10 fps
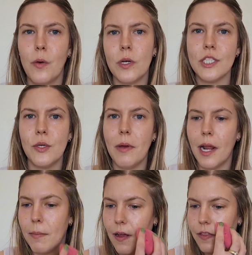what's so bad
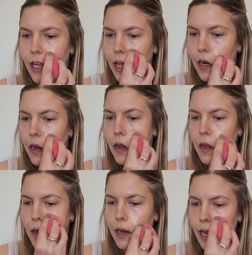about that
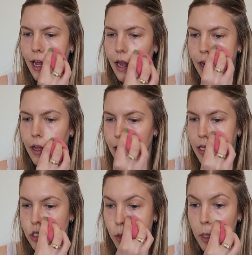okay
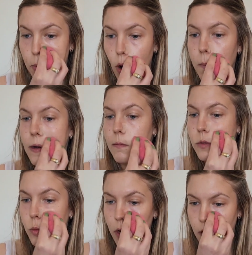there's so many
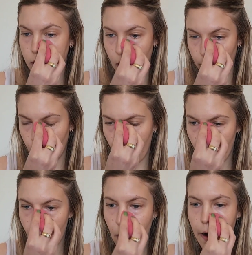problems with our
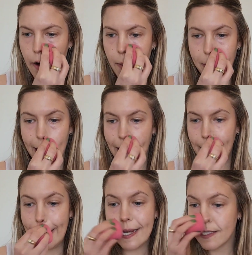car but
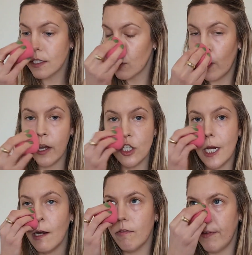at least it's going to
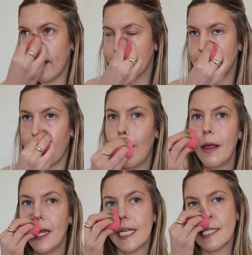get fixed like
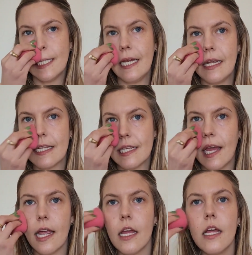see it's
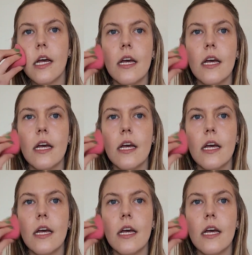like